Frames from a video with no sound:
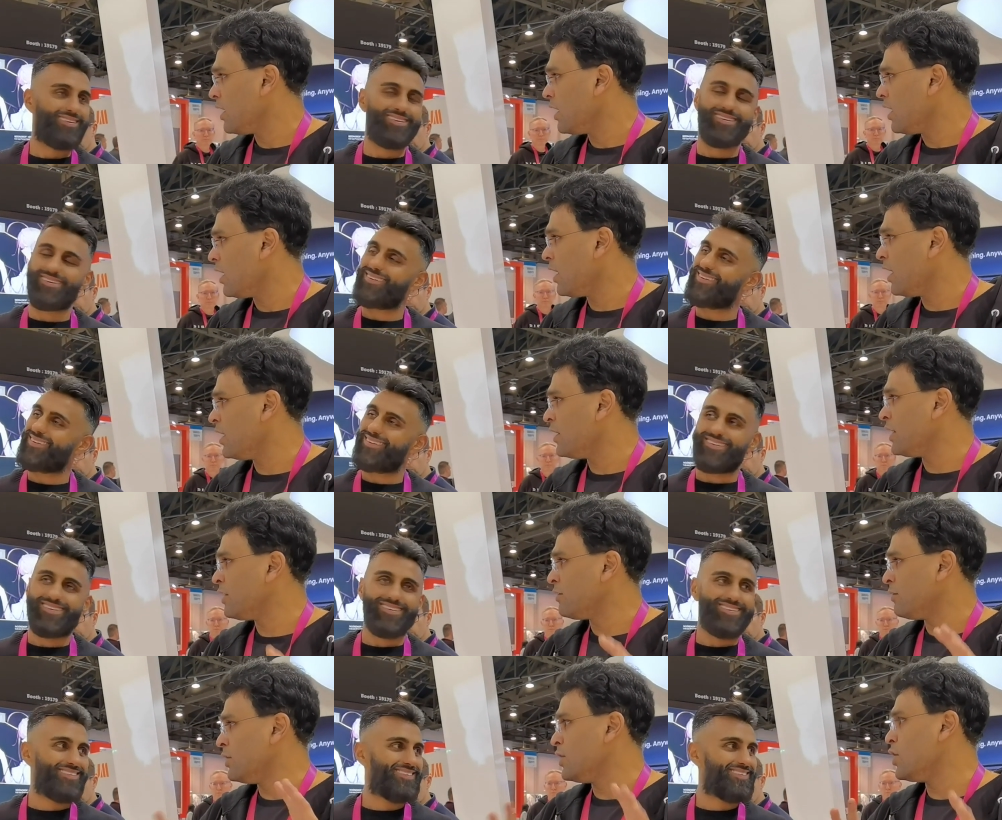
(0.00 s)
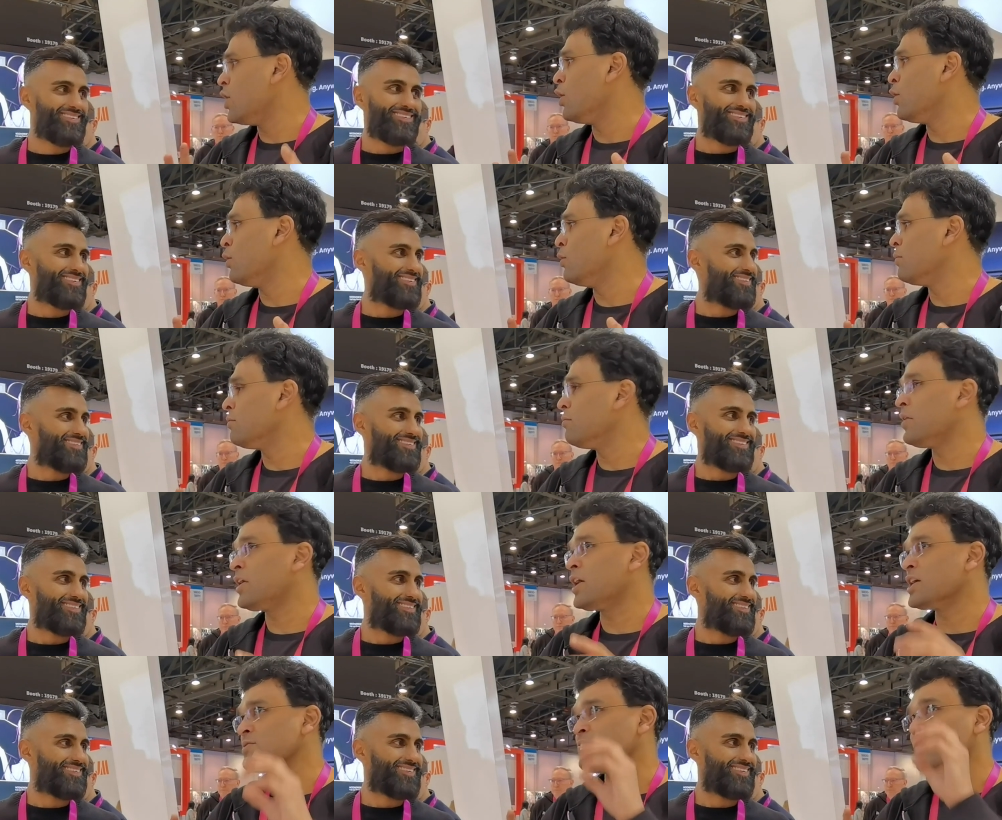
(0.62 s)
Speaker 1: and it'll know
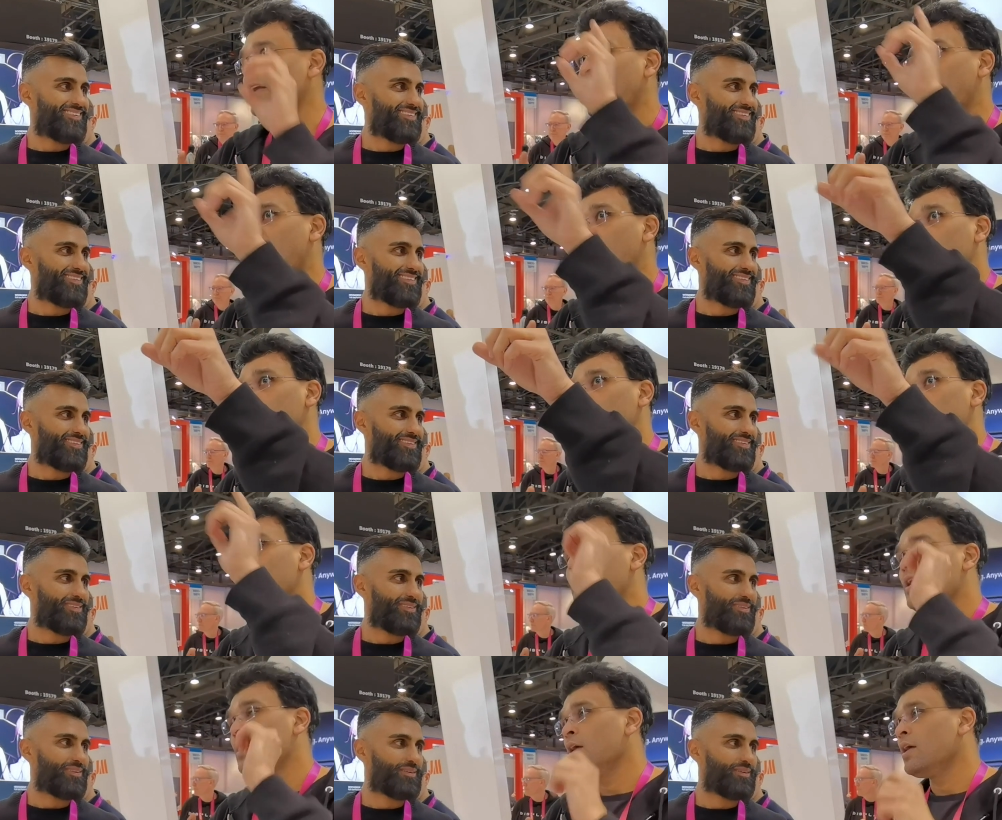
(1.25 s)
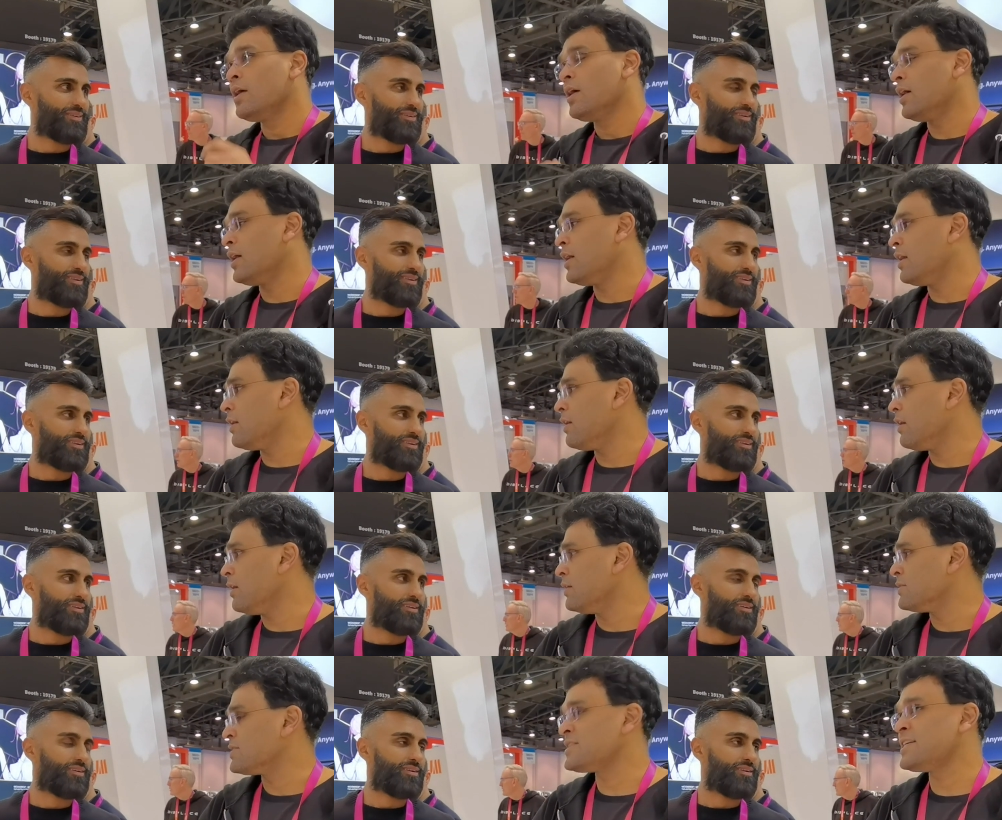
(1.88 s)
because we have
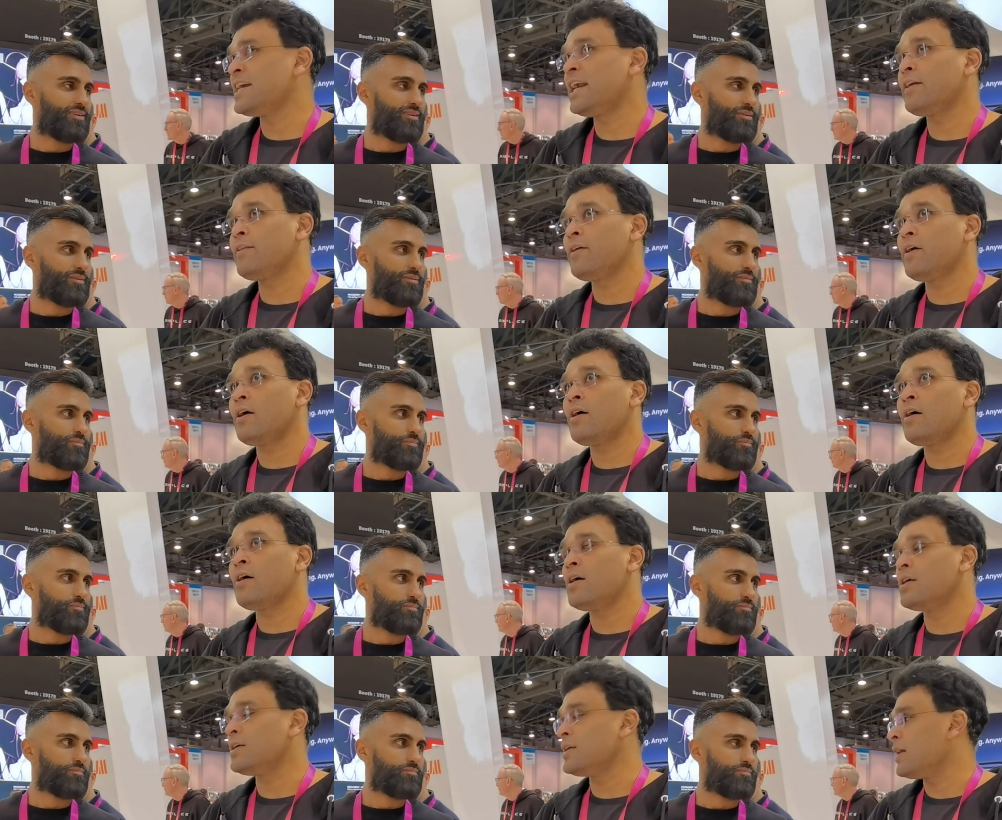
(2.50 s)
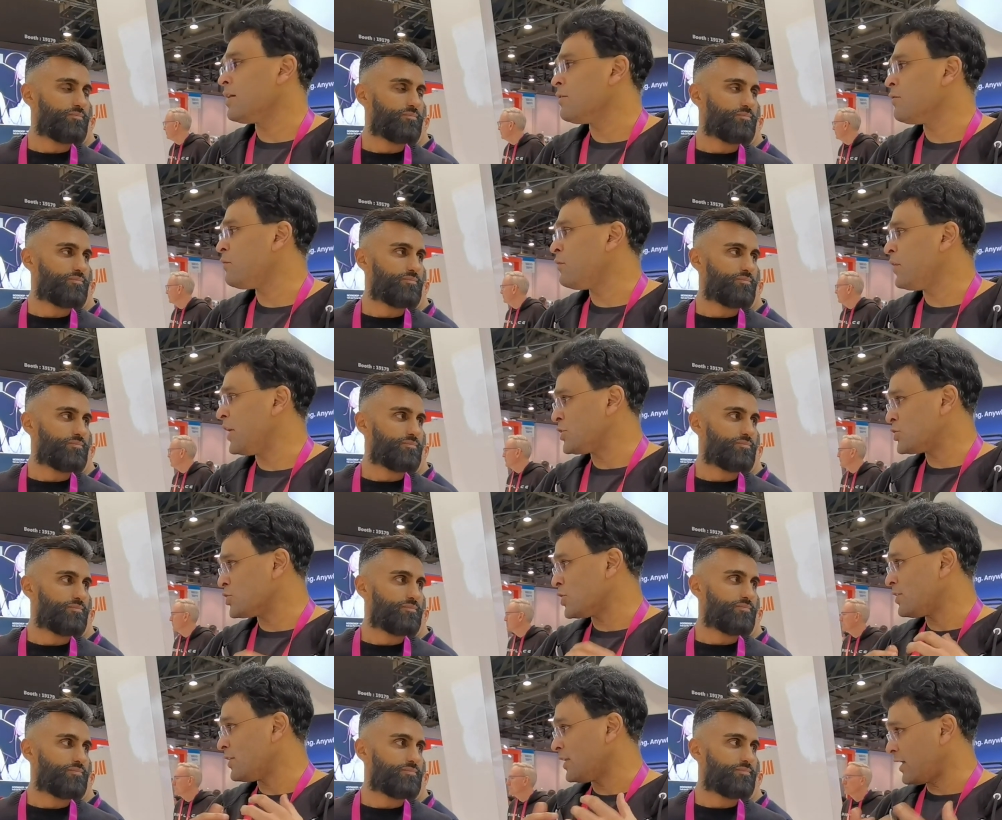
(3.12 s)
a, a state-of-the-art
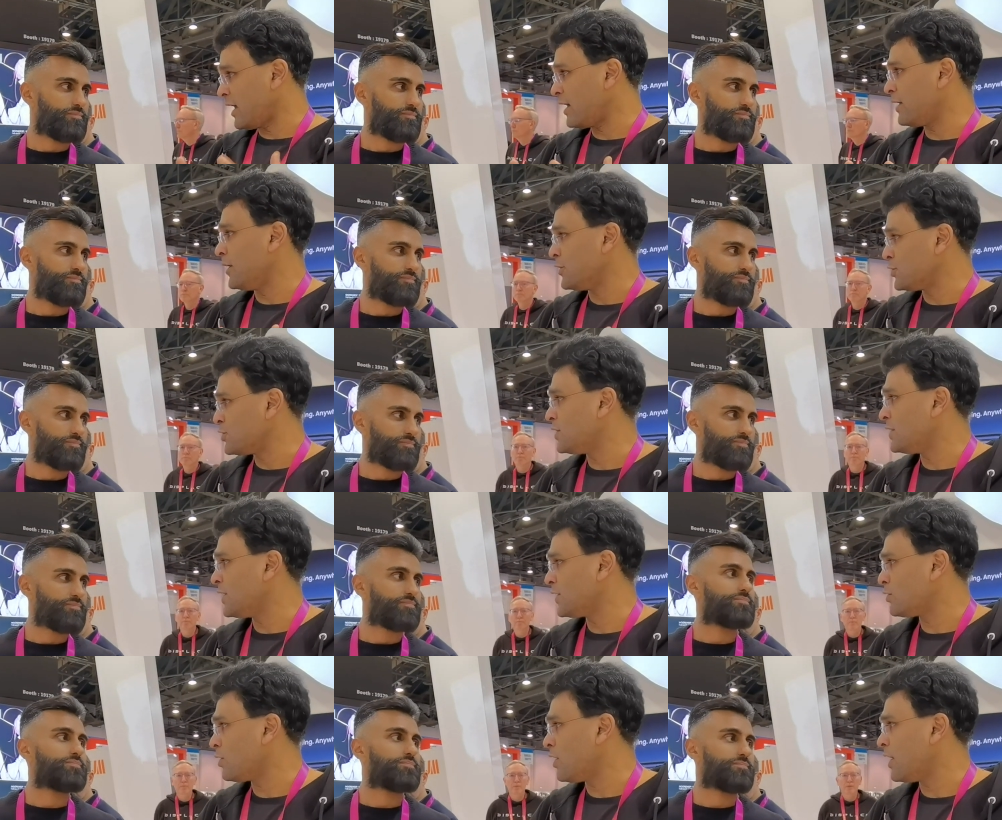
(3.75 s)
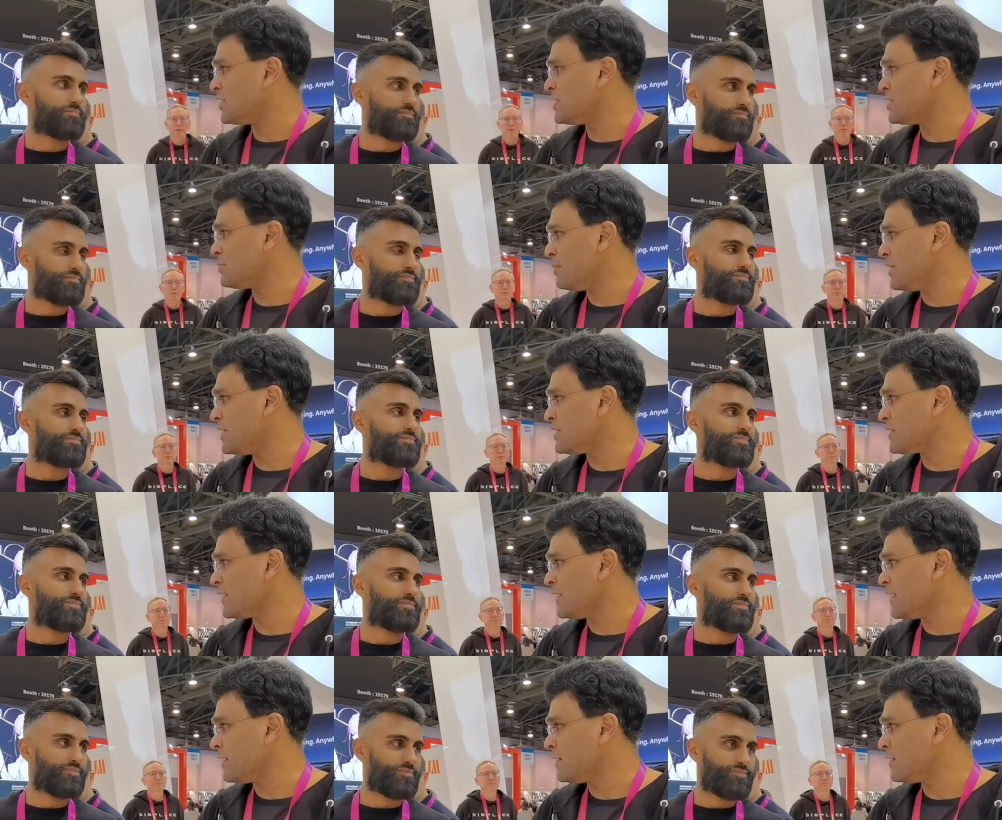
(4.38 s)
facial recognition technology
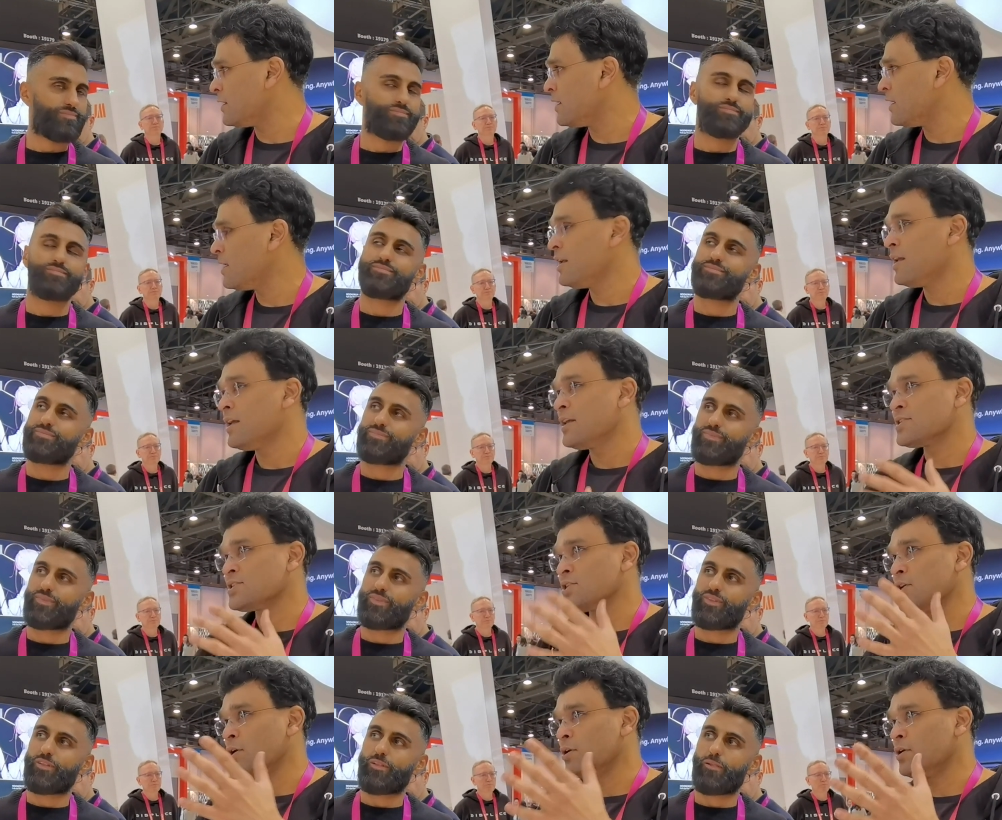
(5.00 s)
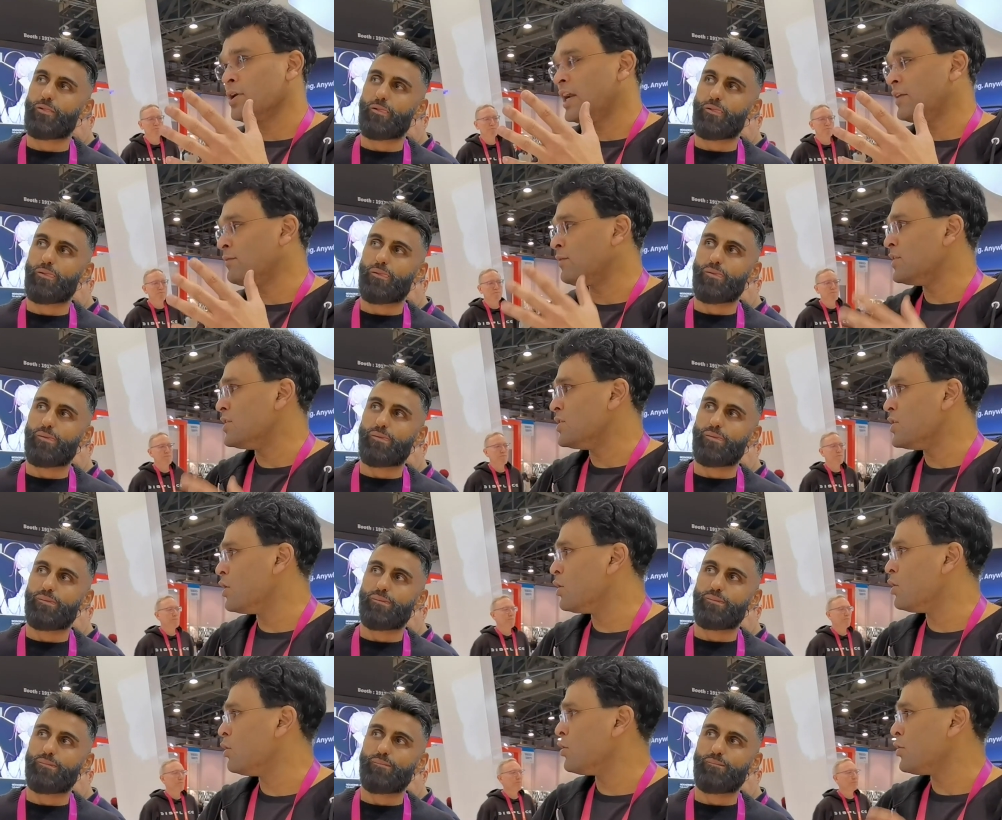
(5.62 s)
built in. So it will
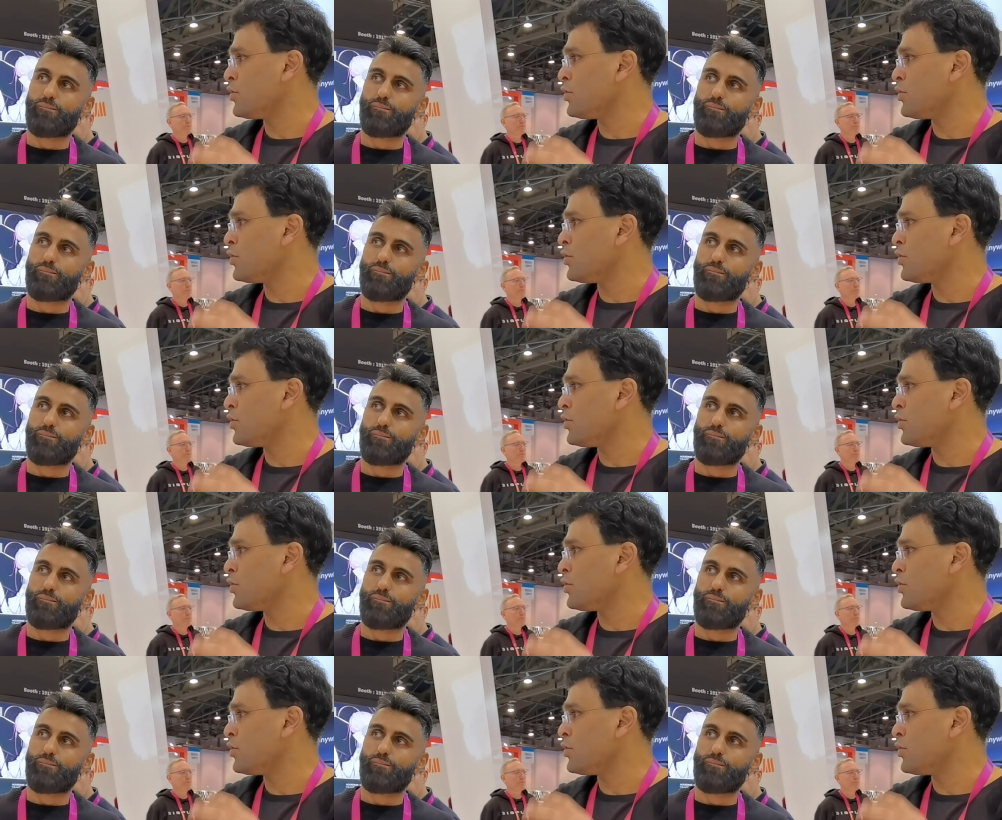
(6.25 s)
know